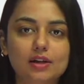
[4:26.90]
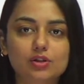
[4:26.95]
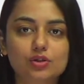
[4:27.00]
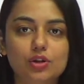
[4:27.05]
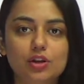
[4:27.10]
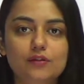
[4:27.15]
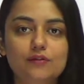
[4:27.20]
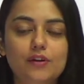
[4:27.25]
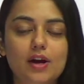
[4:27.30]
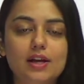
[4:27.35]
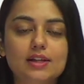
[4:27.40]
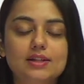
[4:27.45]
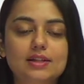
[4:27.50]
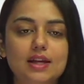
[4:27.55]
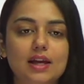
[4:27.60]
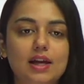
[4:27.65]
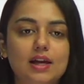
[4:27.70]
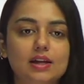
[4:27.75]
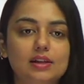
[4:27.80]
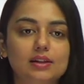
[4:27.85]
So if I
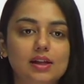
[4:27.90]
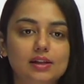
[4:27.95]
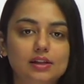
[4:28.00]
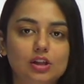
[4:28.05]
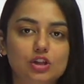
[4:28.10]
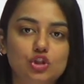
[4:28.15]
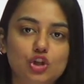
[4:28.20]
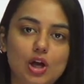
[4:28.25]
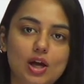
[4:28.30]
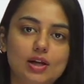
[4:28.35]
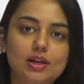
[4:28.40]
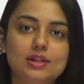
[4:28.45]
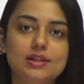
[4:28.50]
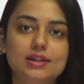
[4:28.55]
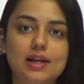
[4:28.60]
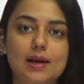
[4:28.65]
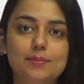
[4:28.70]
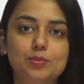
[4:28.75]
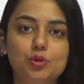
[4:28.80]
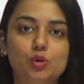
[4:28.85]
say that the chair is
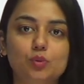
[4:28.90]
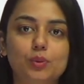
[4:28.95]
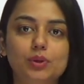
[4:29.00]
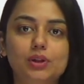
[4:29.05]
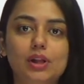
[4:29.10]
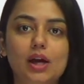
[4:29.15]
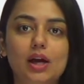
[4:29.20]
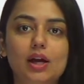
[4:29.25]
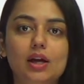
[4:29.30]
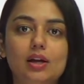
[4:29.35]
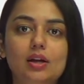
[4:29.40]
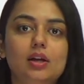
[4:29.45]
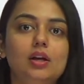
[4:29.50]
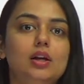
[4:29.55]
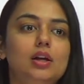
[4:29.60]
kept over there,